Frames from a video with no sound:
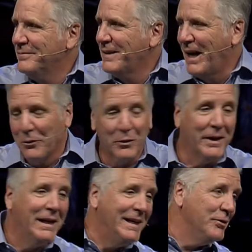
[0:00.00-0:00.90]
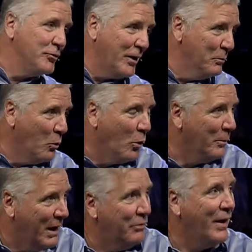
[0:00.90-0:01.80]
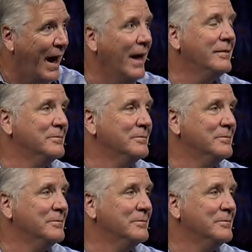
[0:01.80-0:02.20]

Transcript: I don't think I need to say more about that.